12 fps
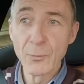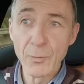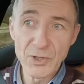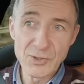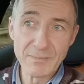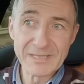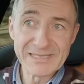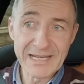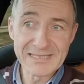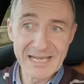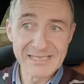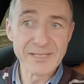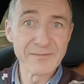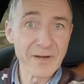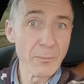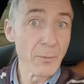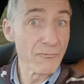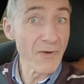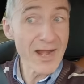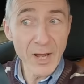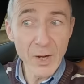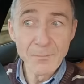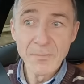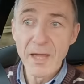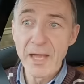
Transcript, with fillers: which Mercedes has developed with Renault,